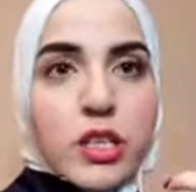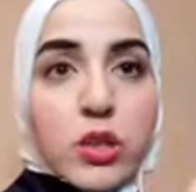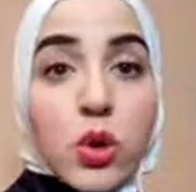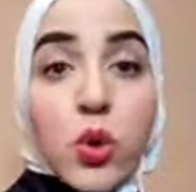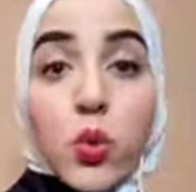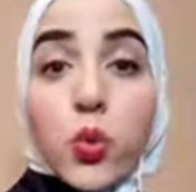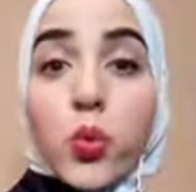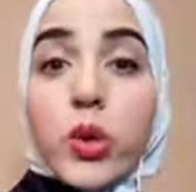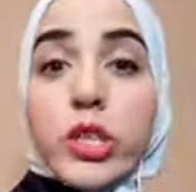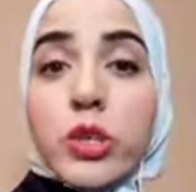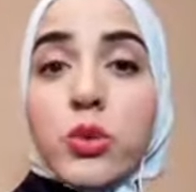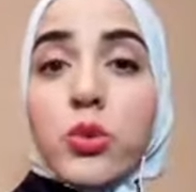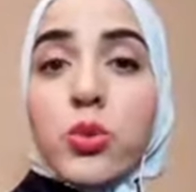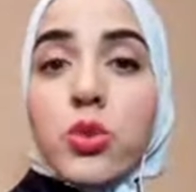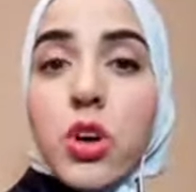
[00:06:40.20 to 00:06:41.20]
So when
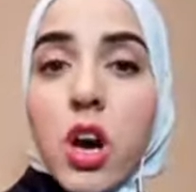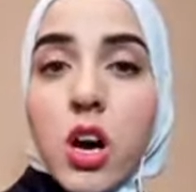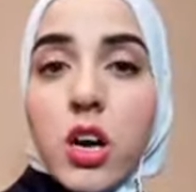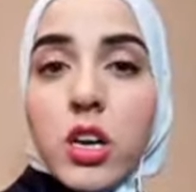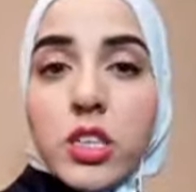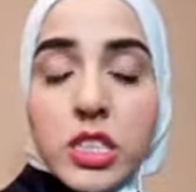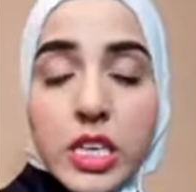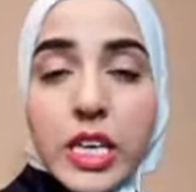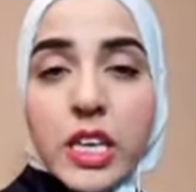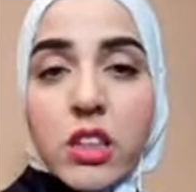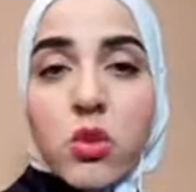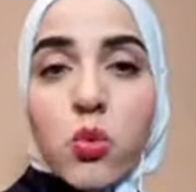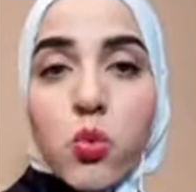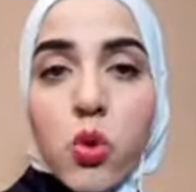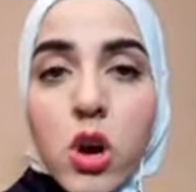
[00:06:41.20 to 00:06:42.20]
you ta- take
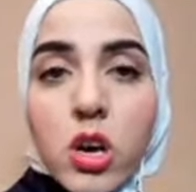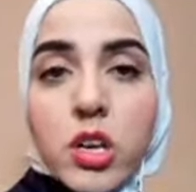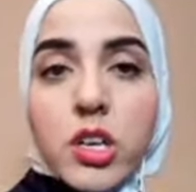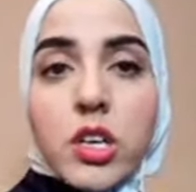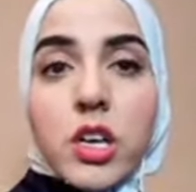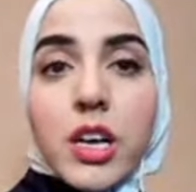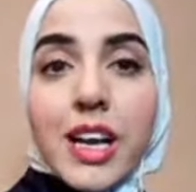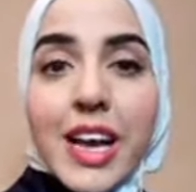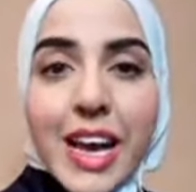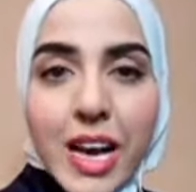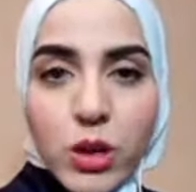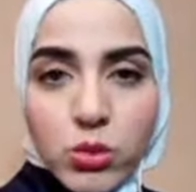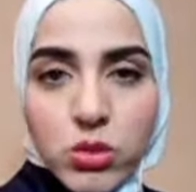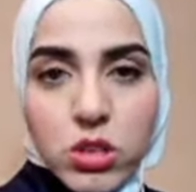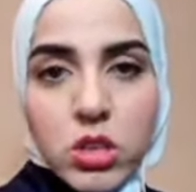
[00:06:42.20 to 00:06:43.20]
the water
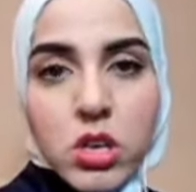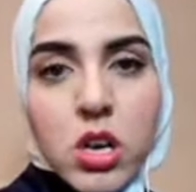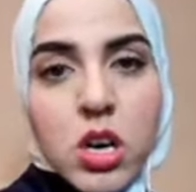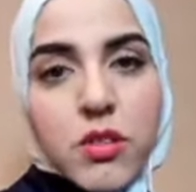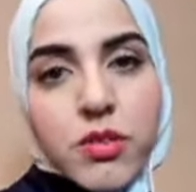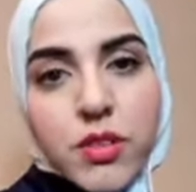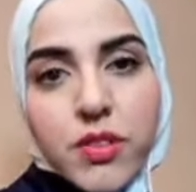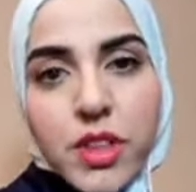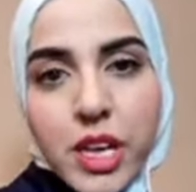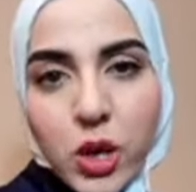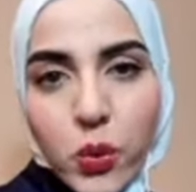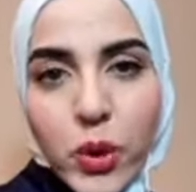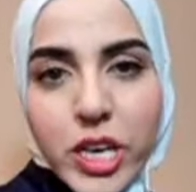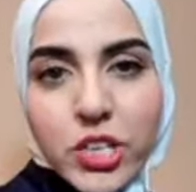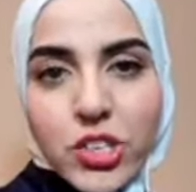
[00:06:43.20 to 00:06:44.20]
out off of the
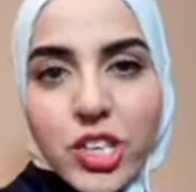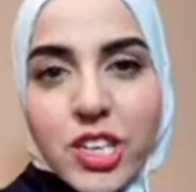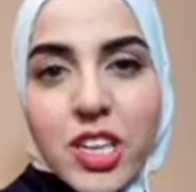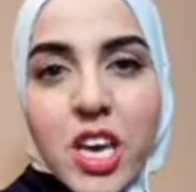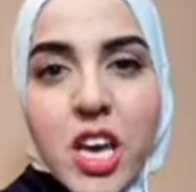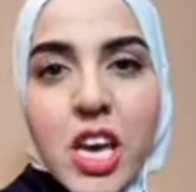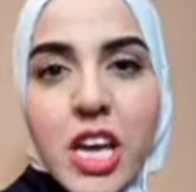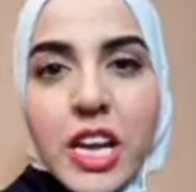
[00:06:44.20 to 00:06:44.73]
equation,